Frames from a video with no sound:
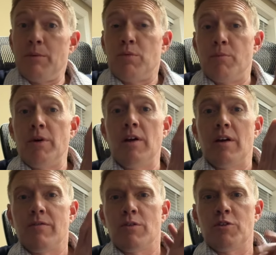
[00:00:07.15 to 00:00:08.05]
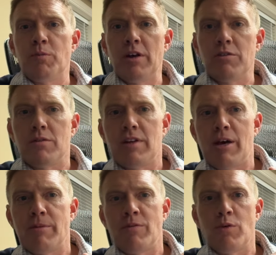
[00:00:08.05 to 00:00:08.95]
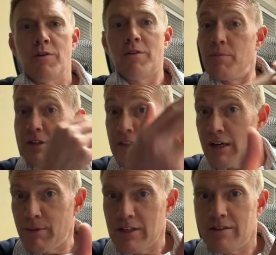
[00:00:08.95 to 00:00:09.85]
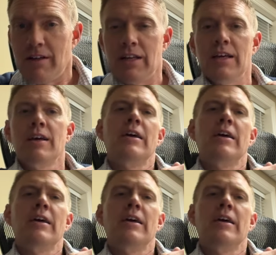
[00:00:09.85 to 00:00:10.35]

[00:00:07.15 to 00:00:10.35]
preparing for a special time of worship this coming Sunday